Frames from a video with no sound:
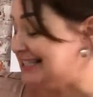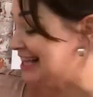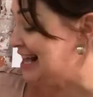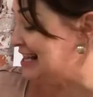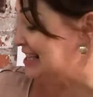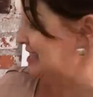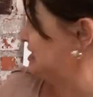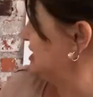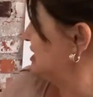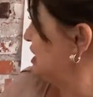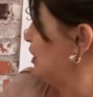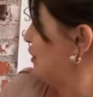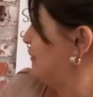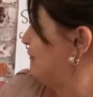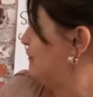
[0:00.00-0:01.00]
seconds
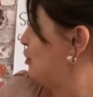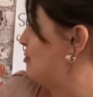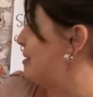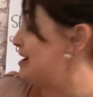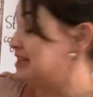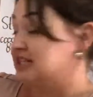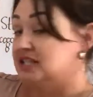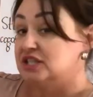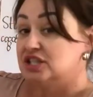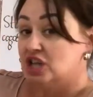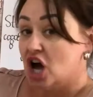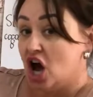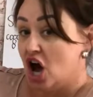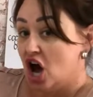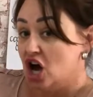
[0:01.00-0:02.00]
for my
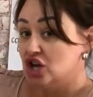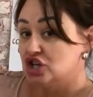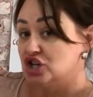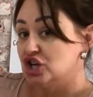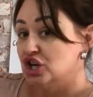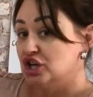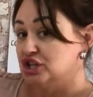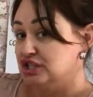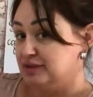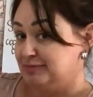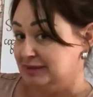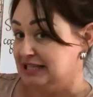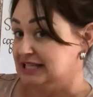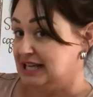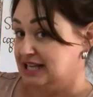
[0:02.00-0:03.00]
starch to
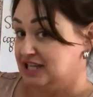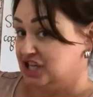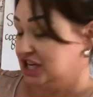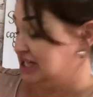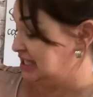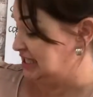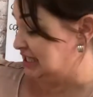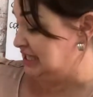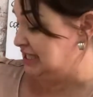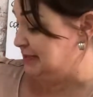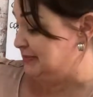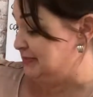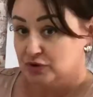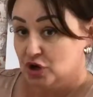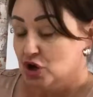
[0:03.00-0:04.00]
be digested.
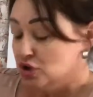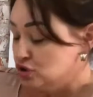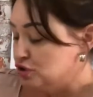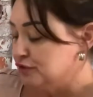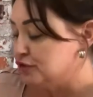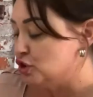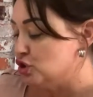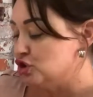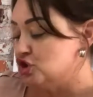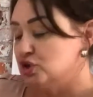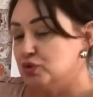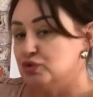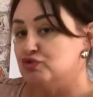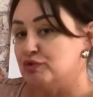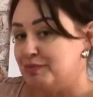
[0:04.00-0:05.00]
So of course you
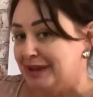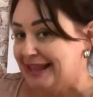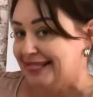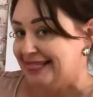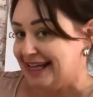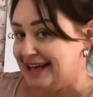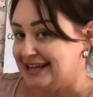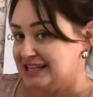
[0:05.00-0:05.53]
would repeat that